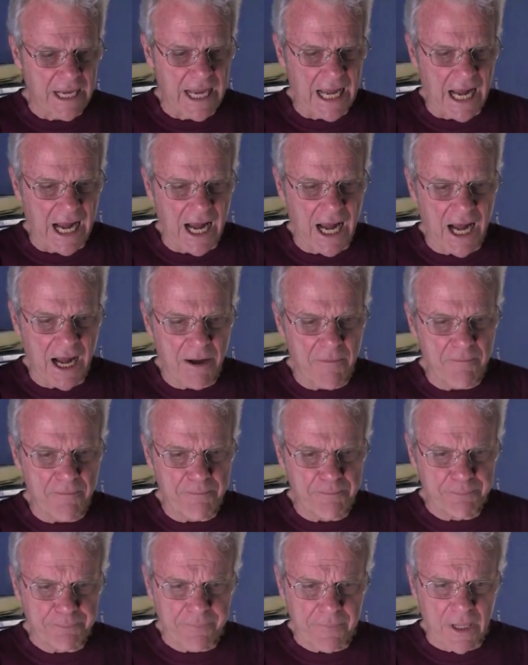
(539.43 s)

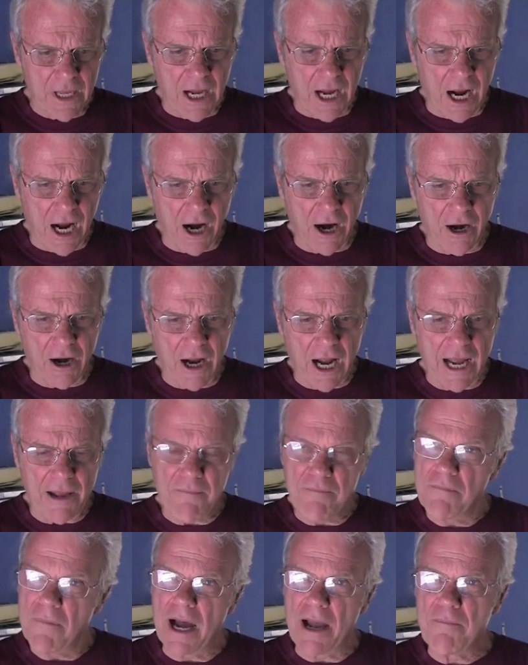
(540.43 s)

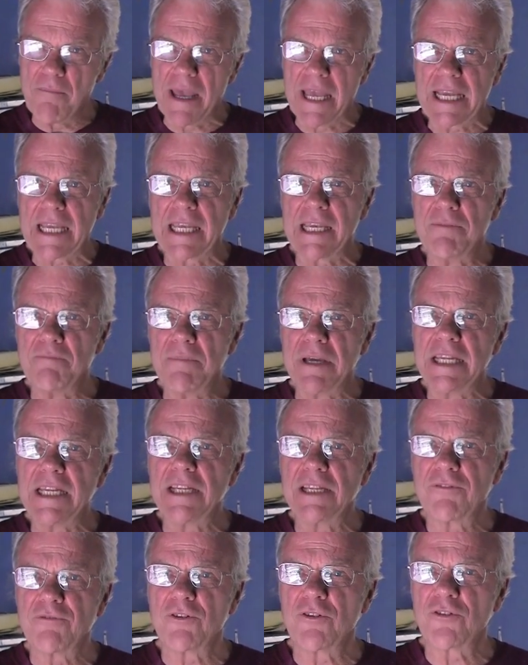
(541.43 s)
I make in many
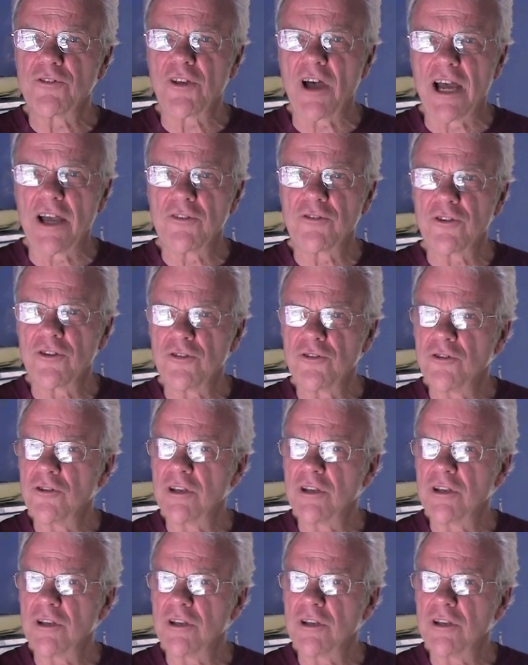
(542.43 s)
different sizes.